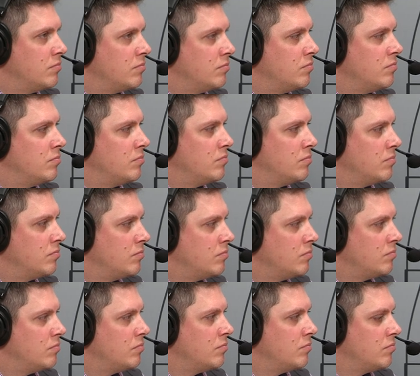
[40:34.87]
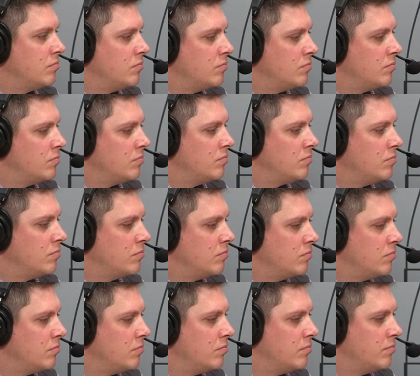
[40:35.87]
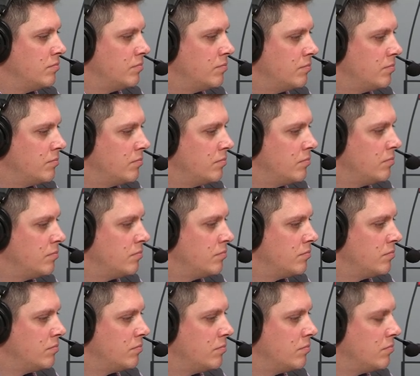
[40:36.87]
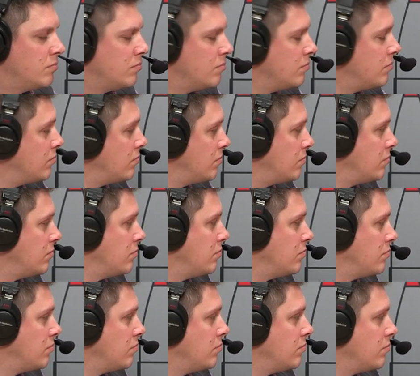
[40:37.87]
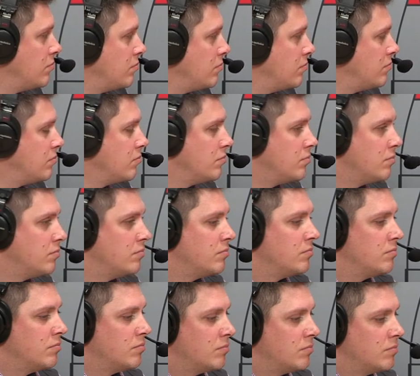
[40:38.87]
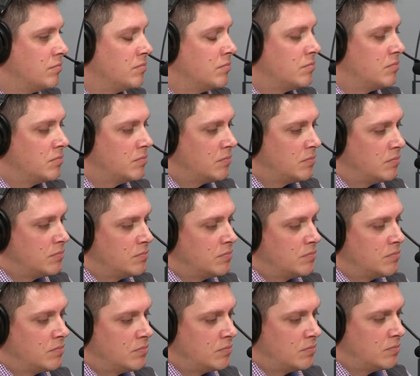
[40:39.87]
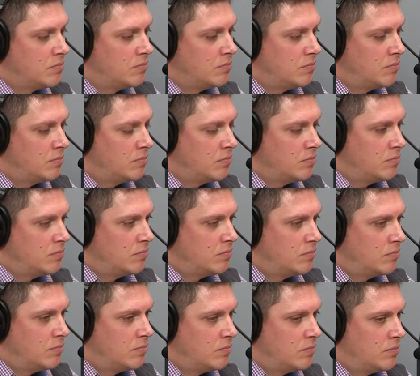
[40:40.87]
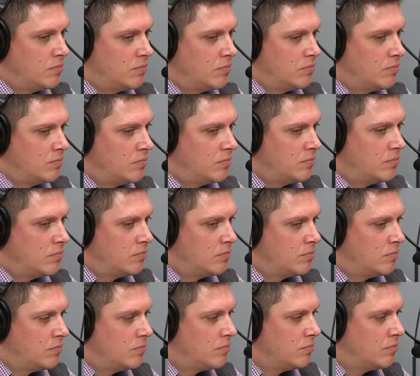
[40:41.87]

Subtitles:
The person shown says nothing.